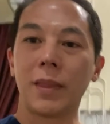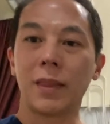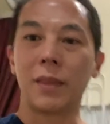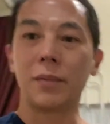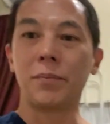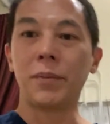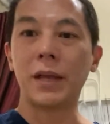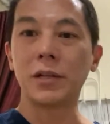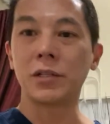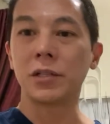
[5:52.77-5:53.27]

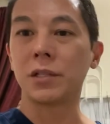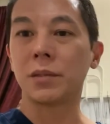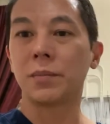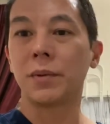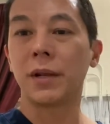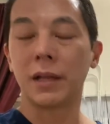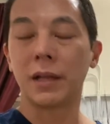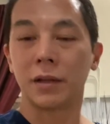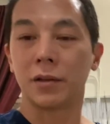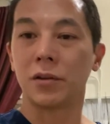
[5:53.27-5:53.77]
patients
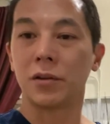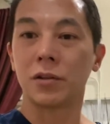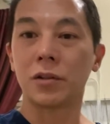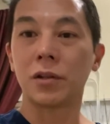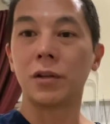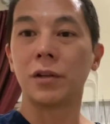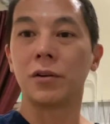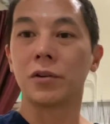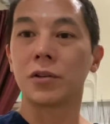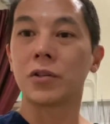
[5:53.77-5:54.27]
depending on
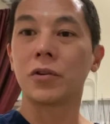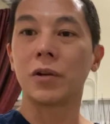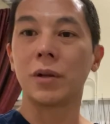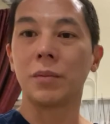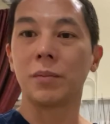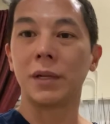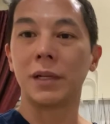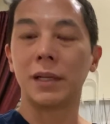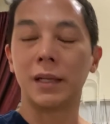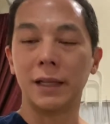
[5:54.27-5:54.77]
your
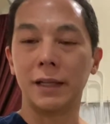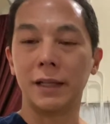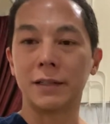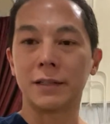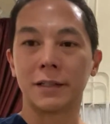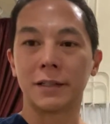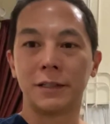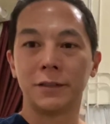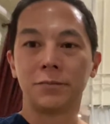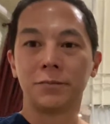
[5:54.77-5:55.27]
treatment
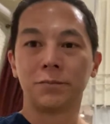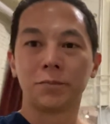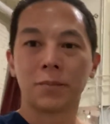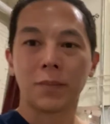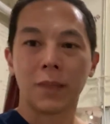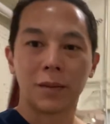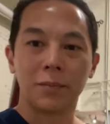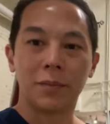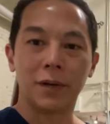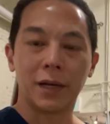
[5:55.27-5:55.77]
needs.
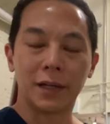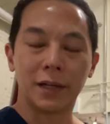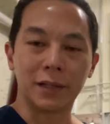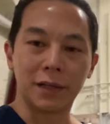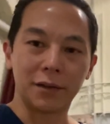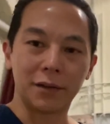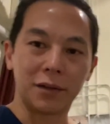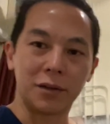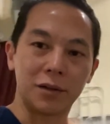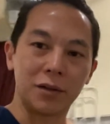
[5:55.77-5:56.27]
But
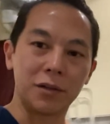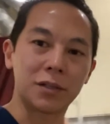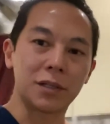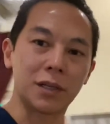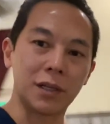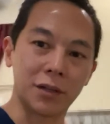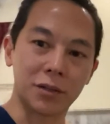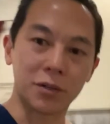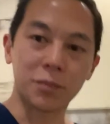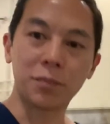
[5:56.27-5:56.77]
there you
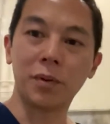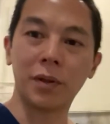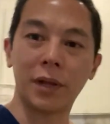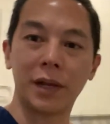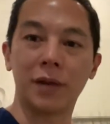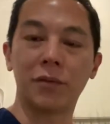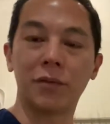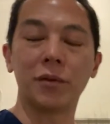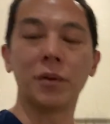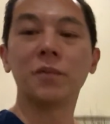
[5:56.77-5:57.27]
see there's
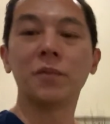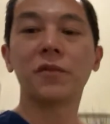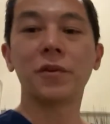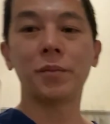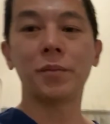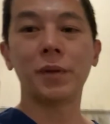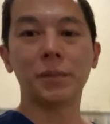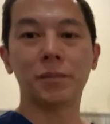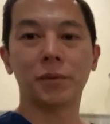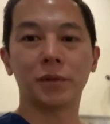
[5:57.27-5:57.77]
plenty of room for
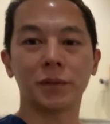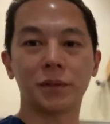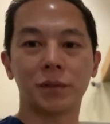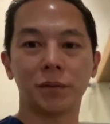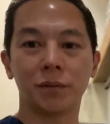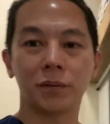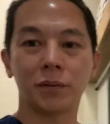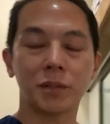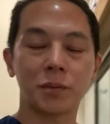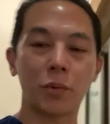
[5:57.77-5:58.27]
people
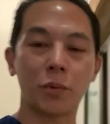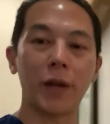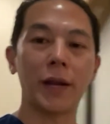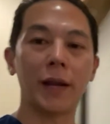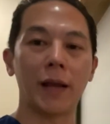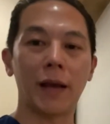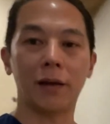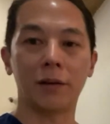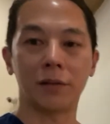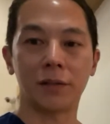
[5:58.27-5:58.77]
to spread
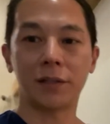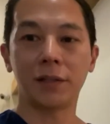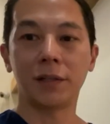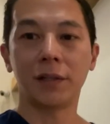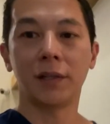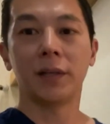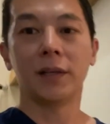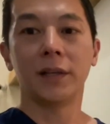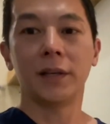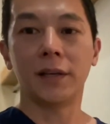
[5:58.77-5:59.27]
out.
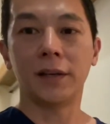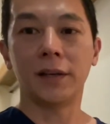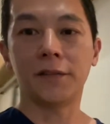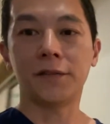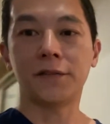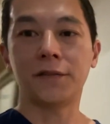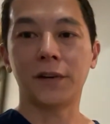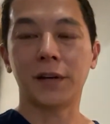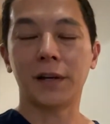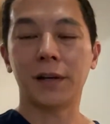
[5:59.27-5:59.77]

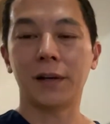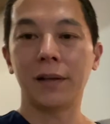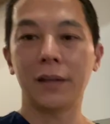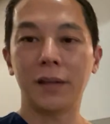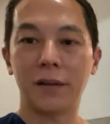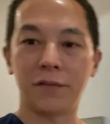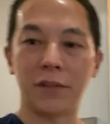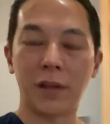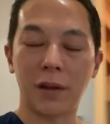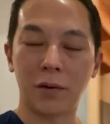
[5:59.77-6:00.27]
If
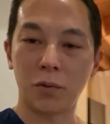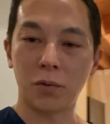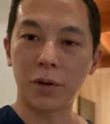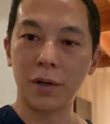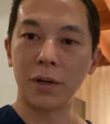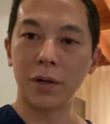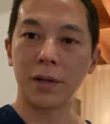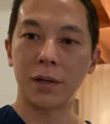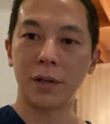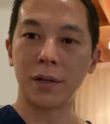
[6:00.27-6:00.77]
they
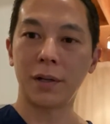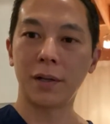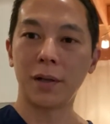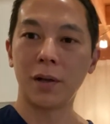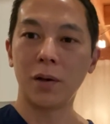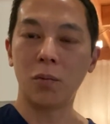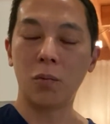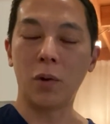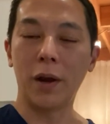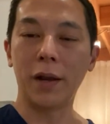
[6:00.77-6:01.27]
were
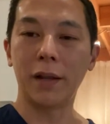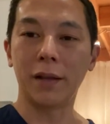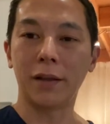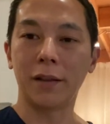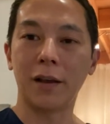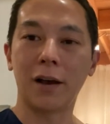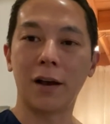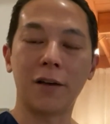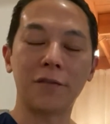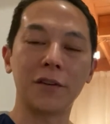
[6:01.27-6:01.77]
waiting in
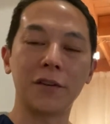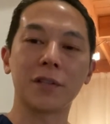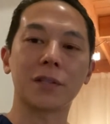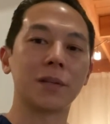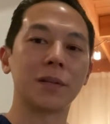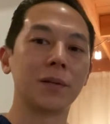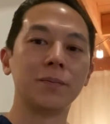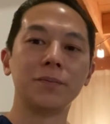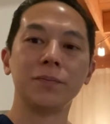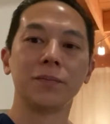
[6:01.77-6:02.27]
the office,
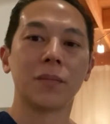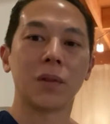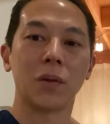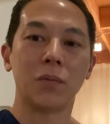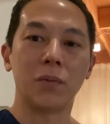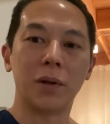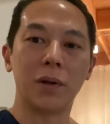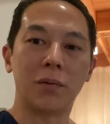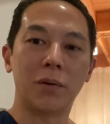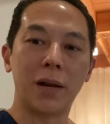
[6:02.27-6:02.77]

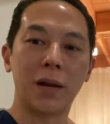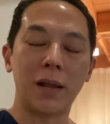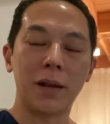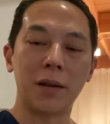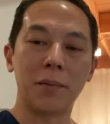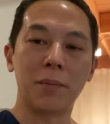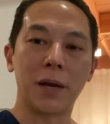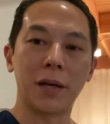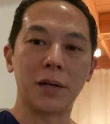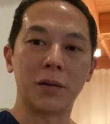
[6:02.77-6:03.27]
we don't want
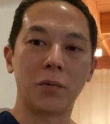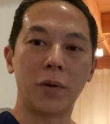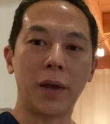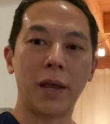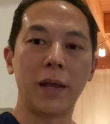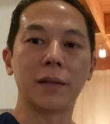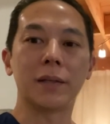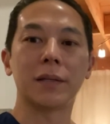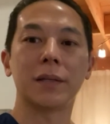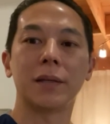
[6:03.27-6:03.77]
anybody to
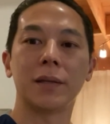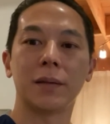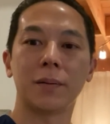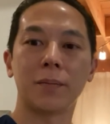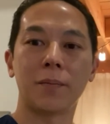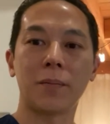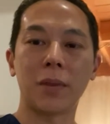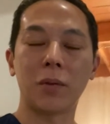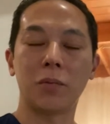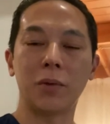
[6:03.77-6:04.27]
wait.
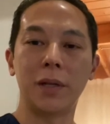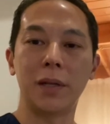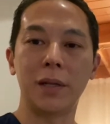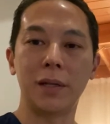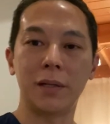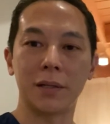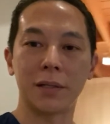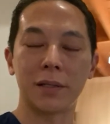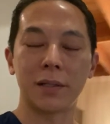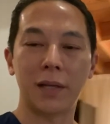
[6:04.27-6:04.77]
We
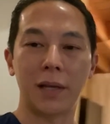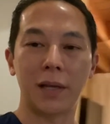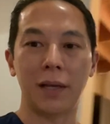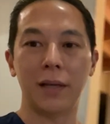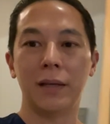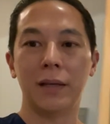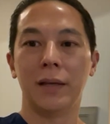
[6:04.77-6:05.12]
need to stay